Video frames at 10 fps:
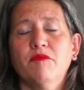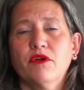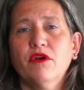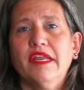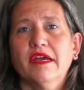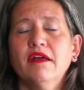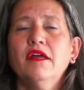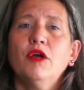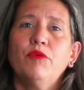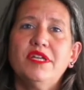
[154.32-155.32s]
of
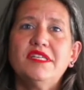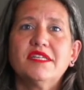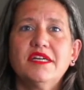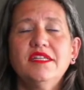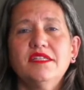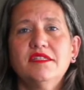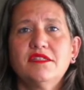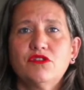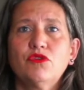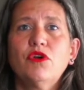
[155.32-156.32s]
Mongolia, we
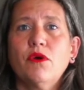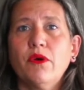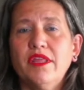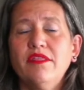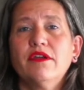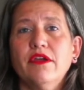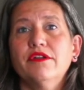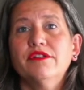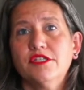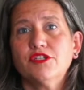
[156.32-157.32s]
decided to go in the
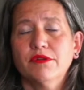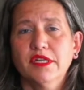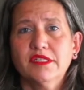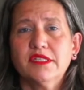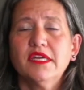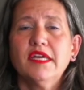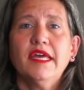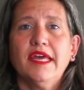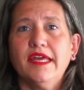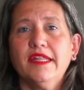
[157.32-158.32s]
Ger district.
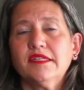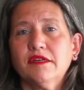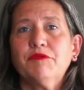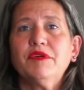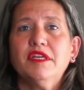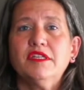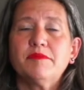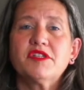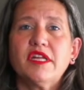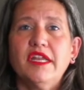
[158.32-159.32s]
And we
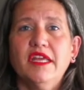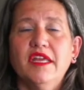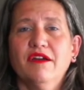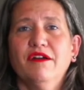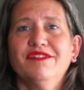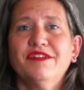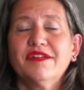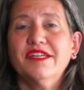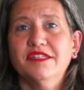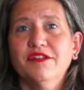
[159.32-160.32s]
especially
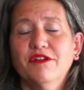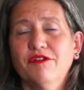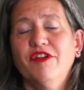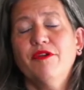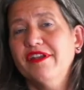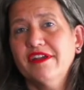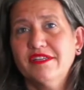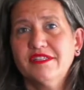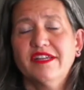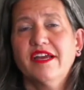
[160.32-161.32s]
targeted a very
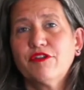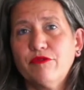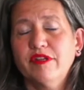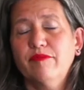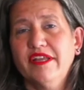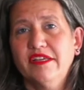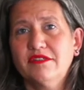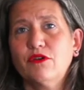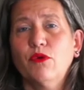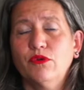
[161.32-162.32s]
nice and accurate
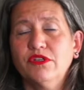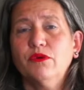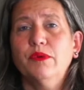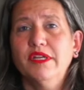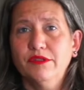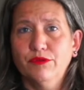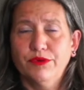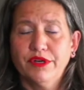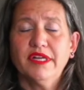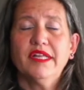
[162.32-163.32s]
place called Ulimu.